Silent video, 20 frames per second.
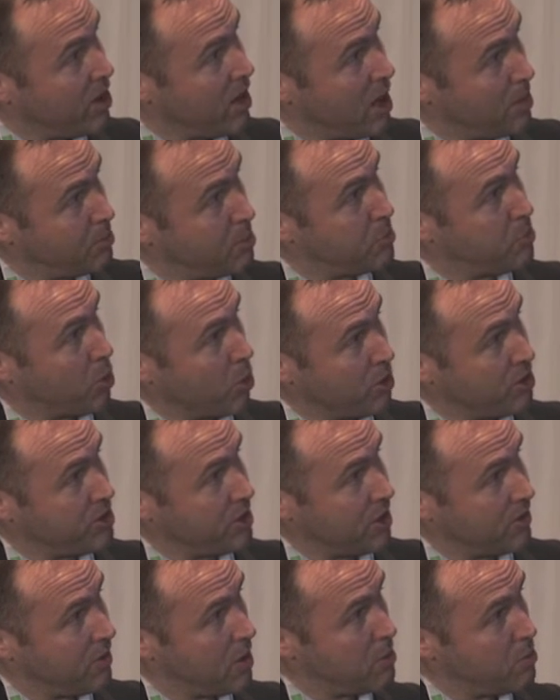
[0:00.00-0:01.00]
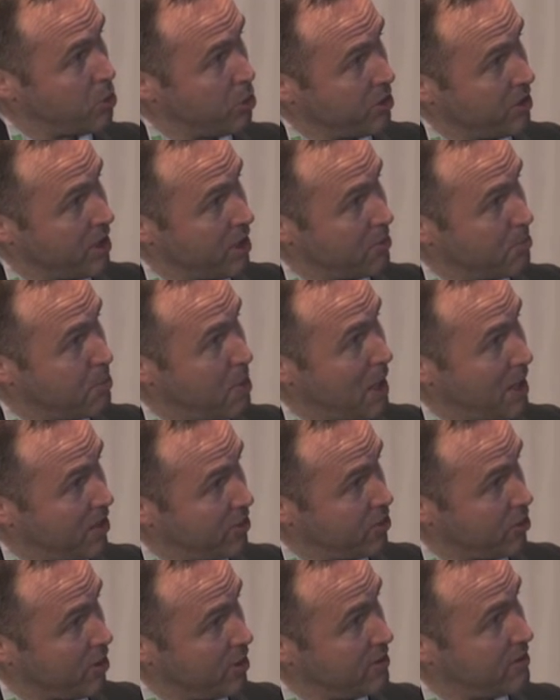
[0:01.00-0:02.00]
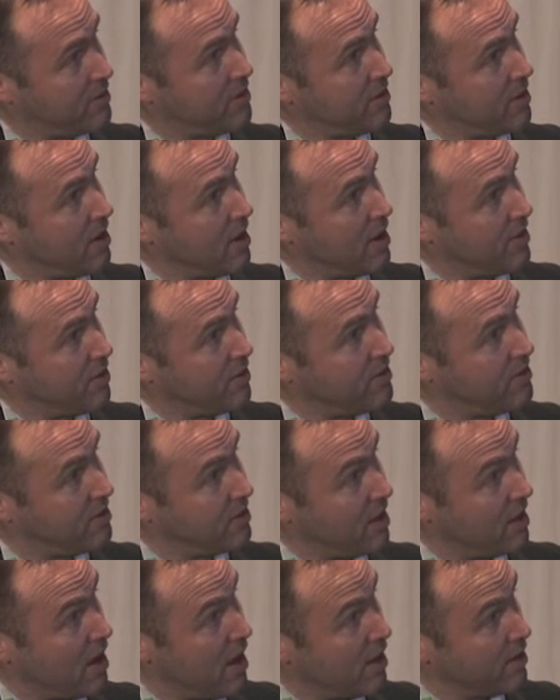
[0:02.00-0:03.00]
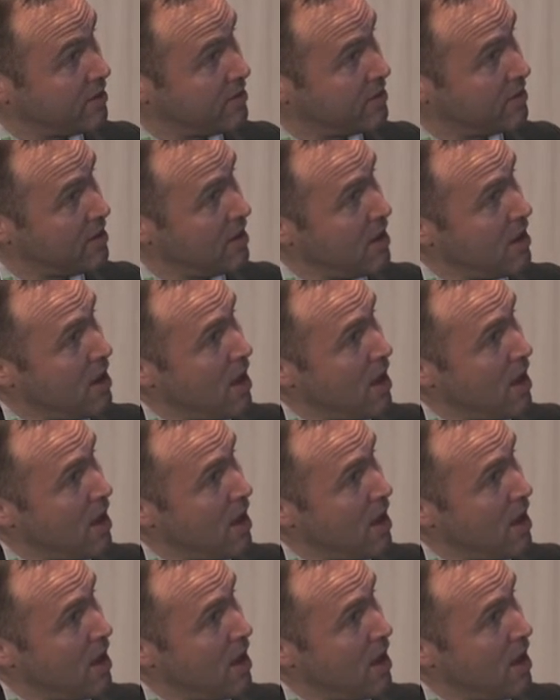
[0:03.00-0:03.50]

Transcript: high proportion of ibrutinib penetrates the CNS,